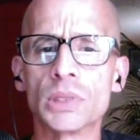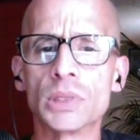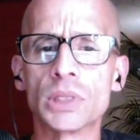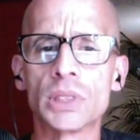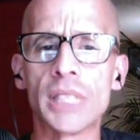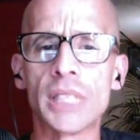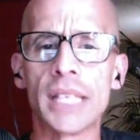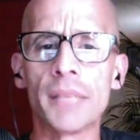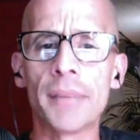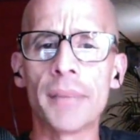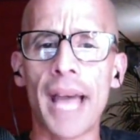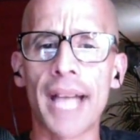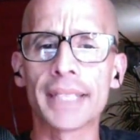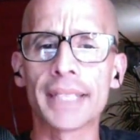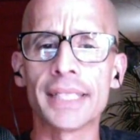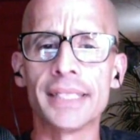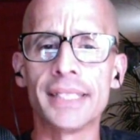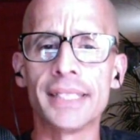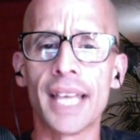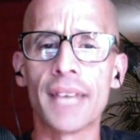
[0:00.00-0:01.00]
Getting back to
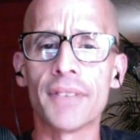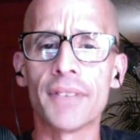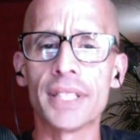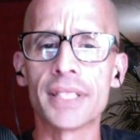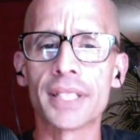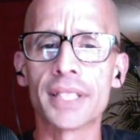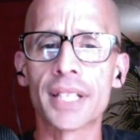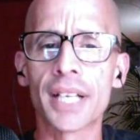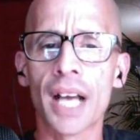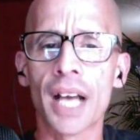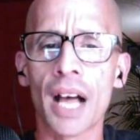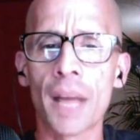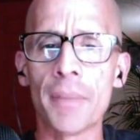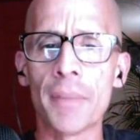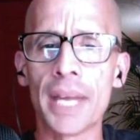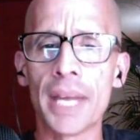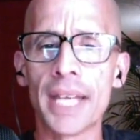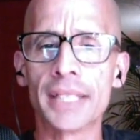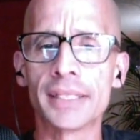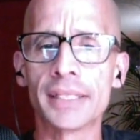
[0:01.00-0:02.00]
David's
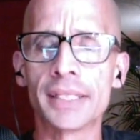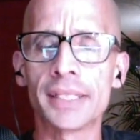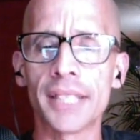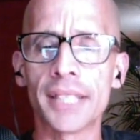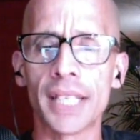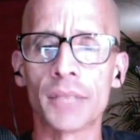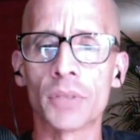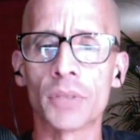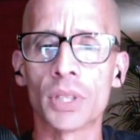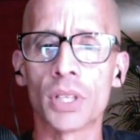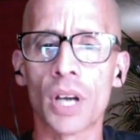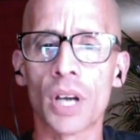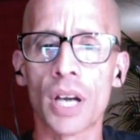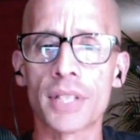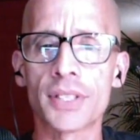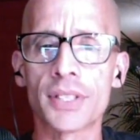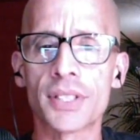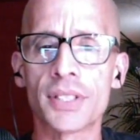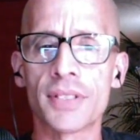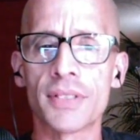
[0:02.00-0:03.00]
comment in
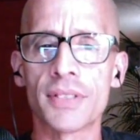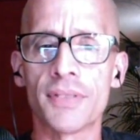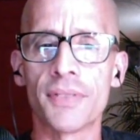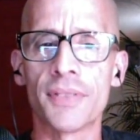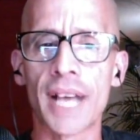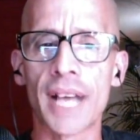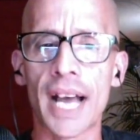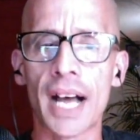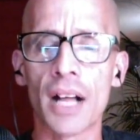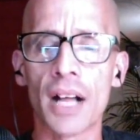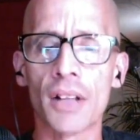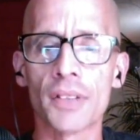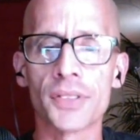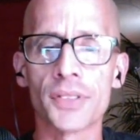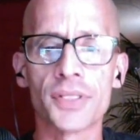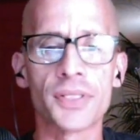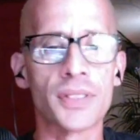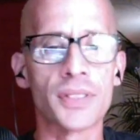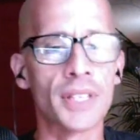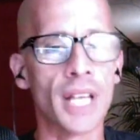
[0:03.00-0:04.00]
regards to
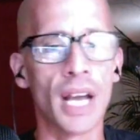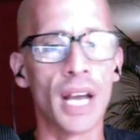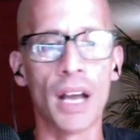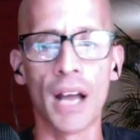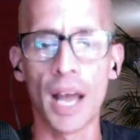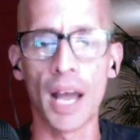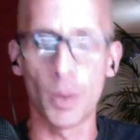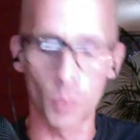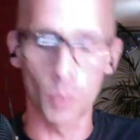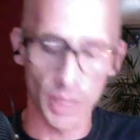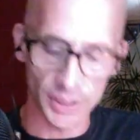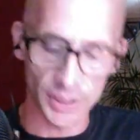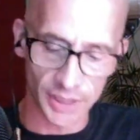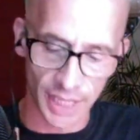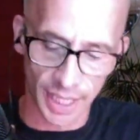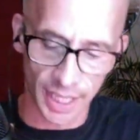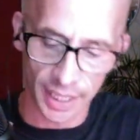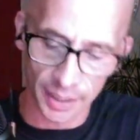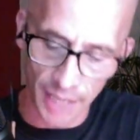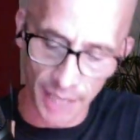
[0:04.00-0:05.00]
Val's, no, I wish
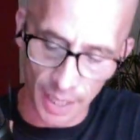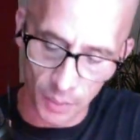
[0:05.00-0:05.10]
they